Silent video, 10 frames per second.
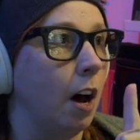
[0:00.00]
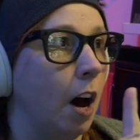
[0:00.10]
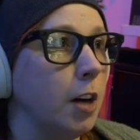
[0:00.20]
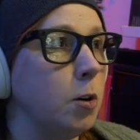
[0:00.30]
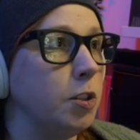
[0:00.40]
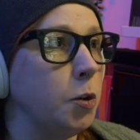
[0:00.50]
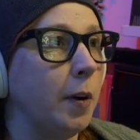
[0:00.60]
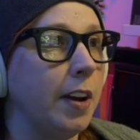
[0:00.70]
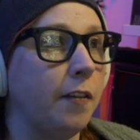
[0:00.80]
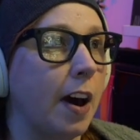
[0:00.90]

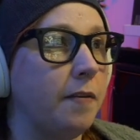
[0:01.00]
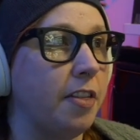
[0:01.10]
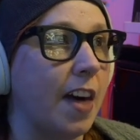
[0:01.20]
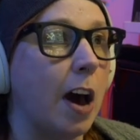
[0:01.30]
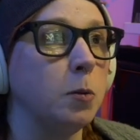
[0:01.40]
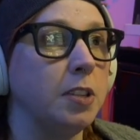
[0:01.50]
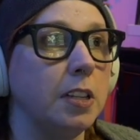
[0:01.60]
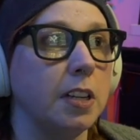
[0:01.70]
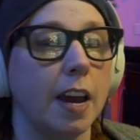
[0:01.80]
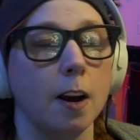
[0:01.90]

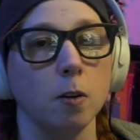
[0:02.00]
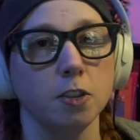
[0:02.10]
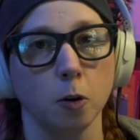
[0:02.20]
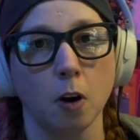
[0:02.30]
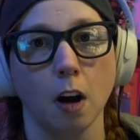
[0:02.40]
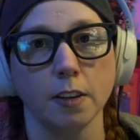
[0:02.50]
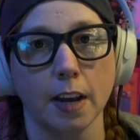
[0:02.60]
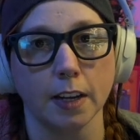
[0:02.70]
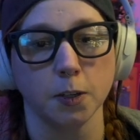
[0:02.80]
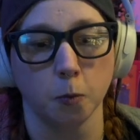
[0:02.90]
125,000 character
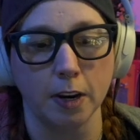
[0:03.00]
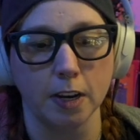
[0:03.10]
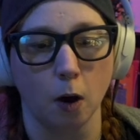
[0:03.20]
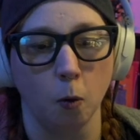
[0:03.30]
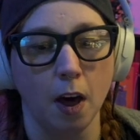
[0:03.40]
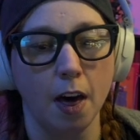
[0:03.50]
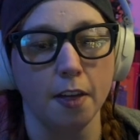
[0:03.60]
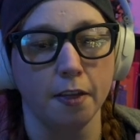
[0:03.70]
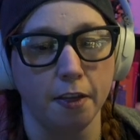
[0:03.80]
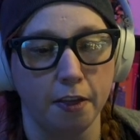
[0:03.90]
context window.
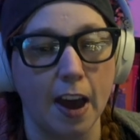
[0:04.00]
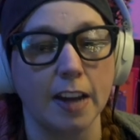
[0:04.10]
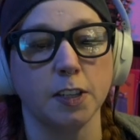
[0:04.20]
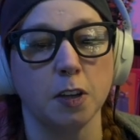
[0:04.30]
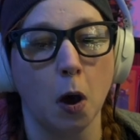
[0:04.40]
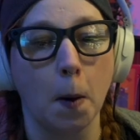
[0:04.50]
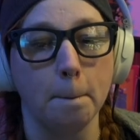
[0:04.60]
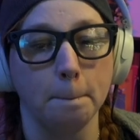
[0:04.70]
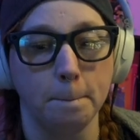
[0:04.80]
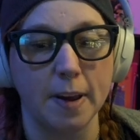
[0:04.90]
That's
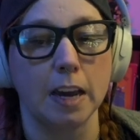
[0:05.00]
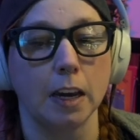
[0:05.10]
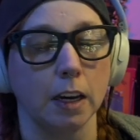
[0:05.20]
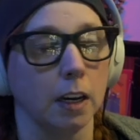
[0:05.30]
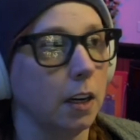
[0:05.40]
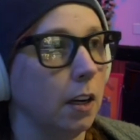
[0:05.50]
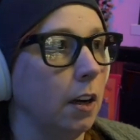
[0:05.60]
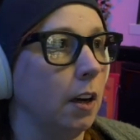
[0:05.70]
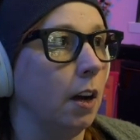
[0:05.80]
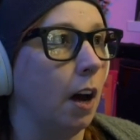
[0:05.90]
big.
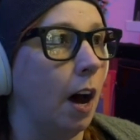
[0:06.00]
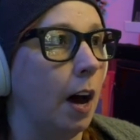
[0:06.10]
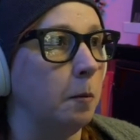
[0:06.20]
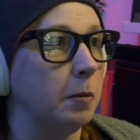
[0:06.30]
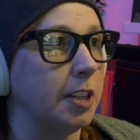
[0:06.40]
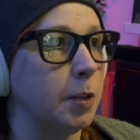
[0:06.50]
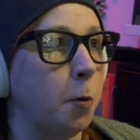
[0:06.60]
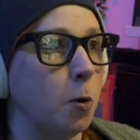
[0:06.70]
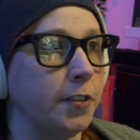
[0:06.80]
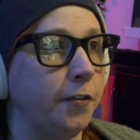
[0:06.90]

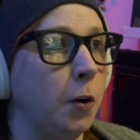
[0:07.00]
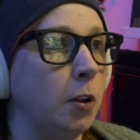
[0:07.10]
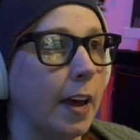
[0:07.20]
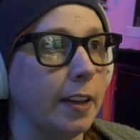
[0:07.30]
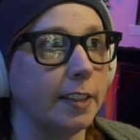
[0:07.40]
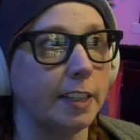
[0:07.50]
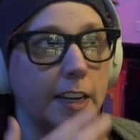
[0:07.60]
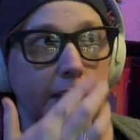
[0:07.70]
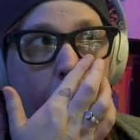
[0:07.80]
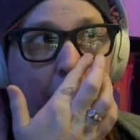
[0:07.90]
Supports full-length
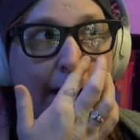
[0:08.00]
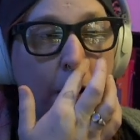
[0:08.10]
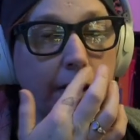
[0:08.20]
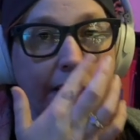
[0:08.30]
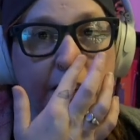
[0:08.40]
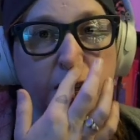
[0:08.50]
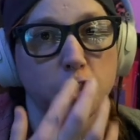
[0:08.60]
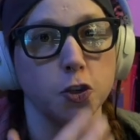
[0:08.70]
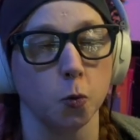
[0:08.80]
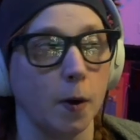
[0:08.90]
scenes without needing to
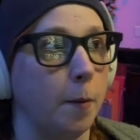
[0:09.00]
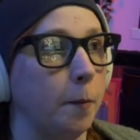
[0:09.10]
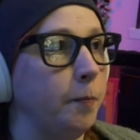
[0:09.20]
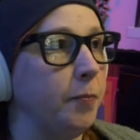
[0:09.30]
trim.